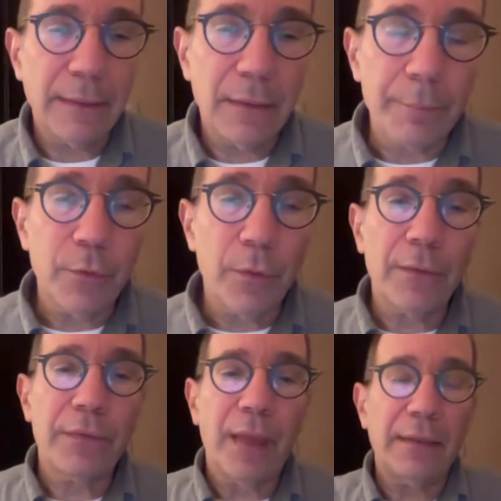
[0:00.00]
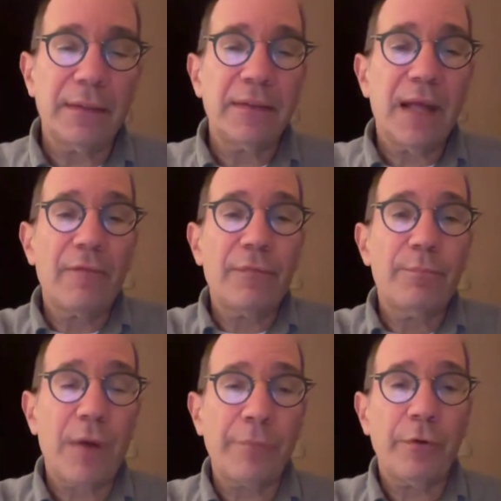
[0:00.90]
up north and didn't have
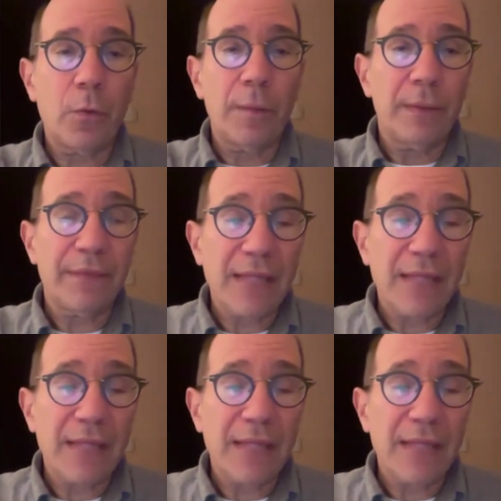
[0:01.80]
proper equipment.